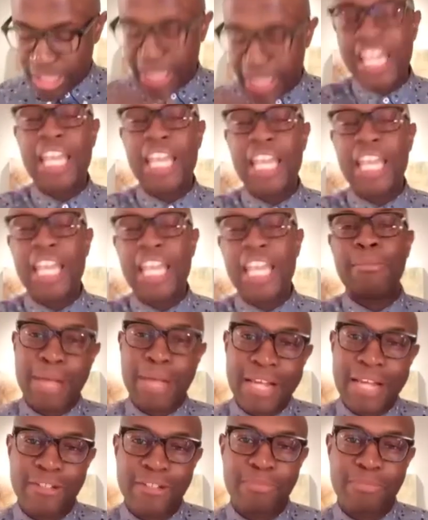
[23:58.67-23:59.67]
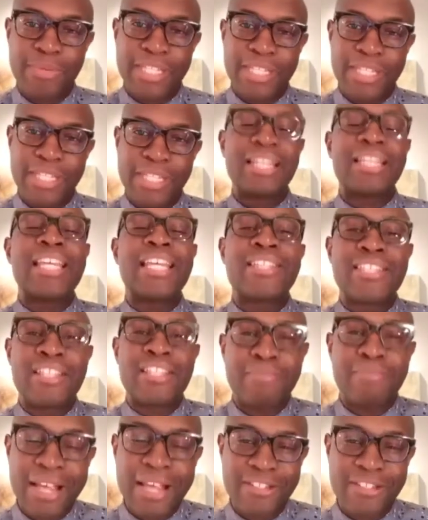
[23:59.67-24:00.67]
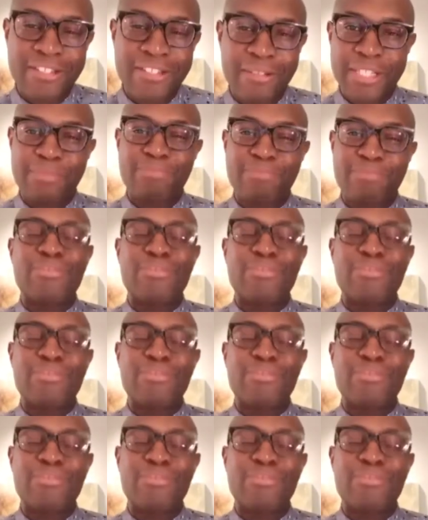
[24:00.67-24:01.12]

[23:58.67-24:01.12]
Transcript: that Amy's a masterpiece, Elise is a masterpiece,